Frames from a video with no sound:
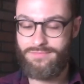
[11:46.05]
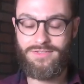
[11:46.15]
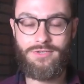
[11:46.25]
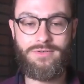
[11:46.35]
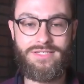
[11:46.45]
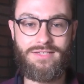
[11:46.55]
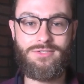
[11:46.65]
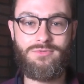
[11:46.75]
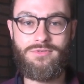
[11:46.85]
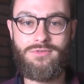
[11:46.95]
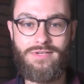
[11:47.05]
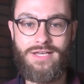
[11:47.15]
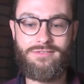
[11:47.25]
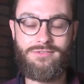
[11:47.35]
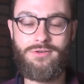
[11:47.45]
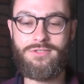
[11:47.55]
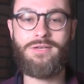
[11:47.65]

of do is extrude a third